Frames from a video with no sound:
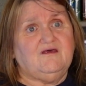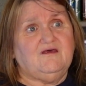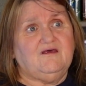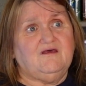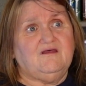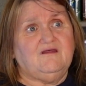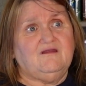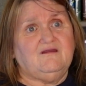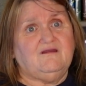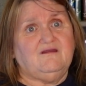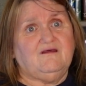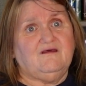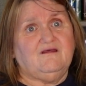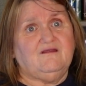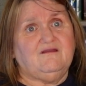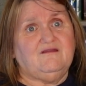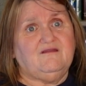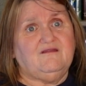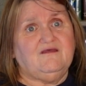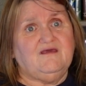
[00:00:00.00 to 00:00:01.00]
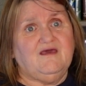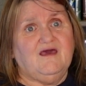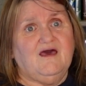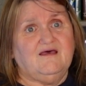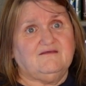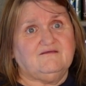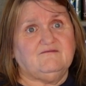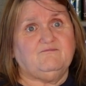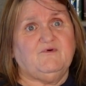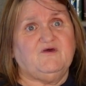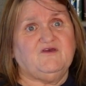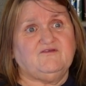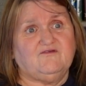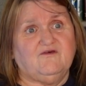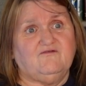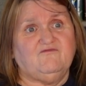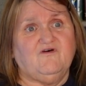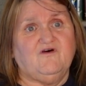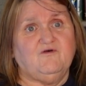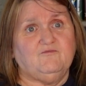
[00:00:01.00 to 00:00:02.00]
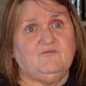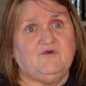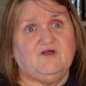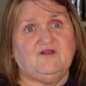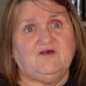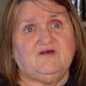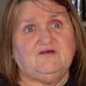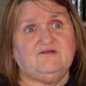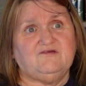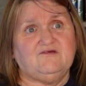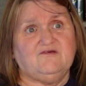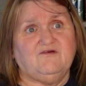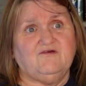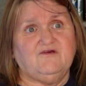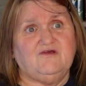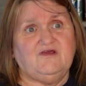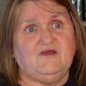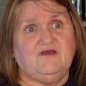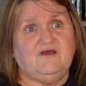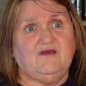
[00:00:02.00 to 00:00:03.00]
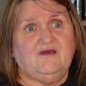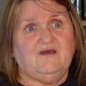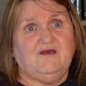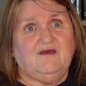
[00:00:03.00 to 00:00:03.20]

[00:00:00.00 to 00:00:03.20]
And the aspect of our military,